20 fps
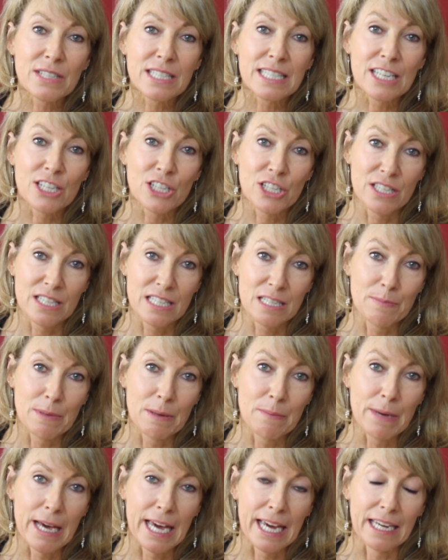of decisions to
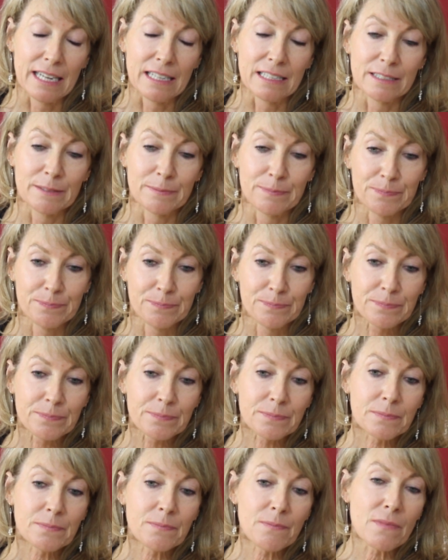be made.
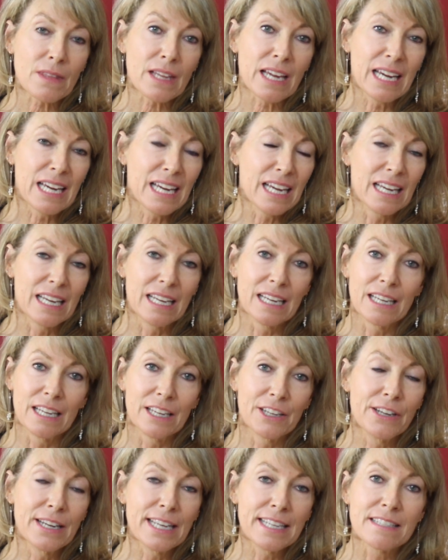
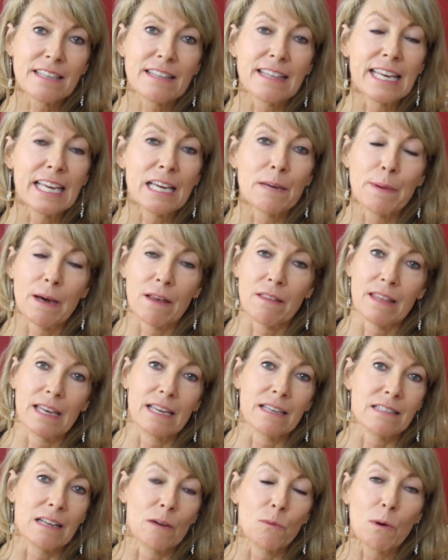You need to think about
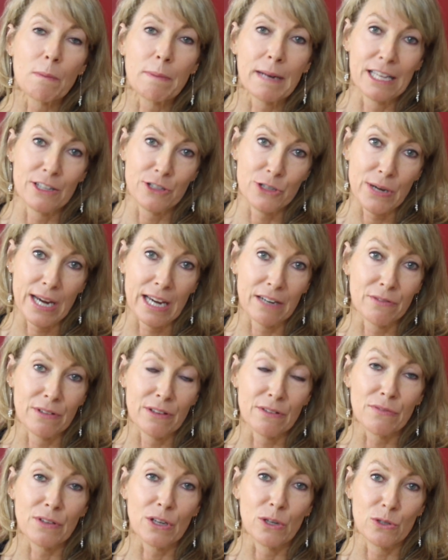things like what plans you had for
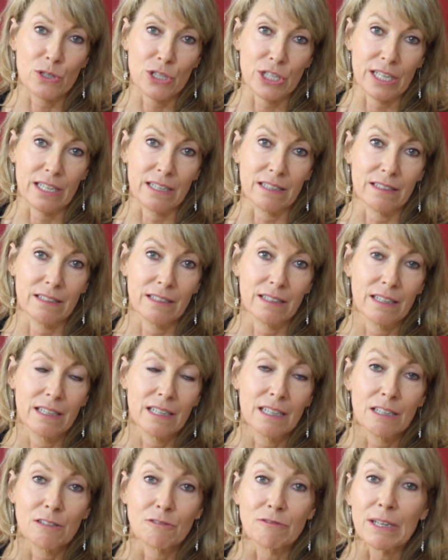the future,
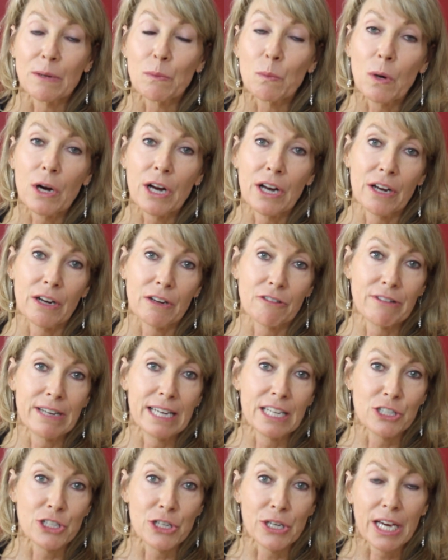rework,
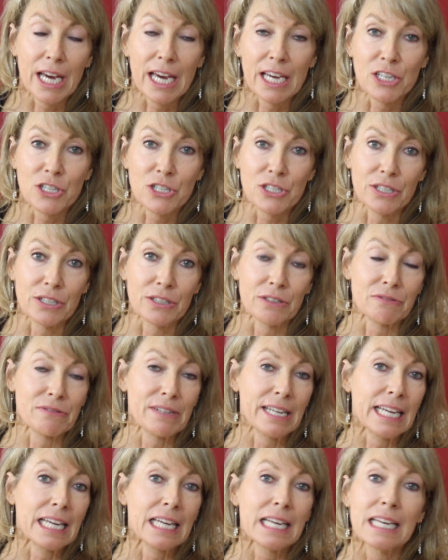re-education,
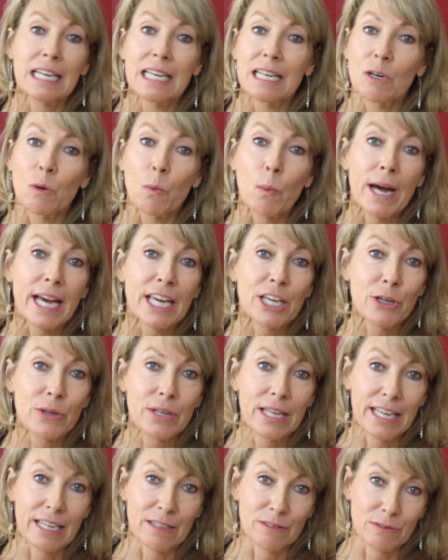where you
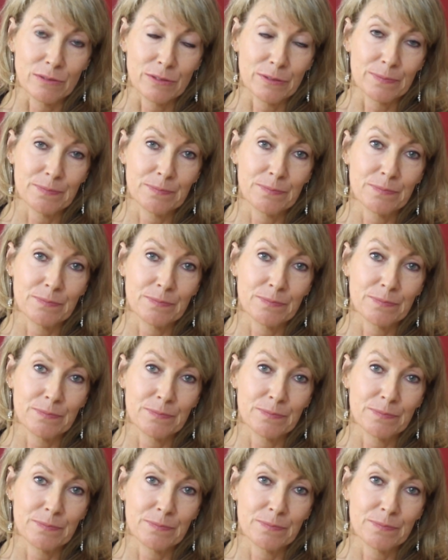live,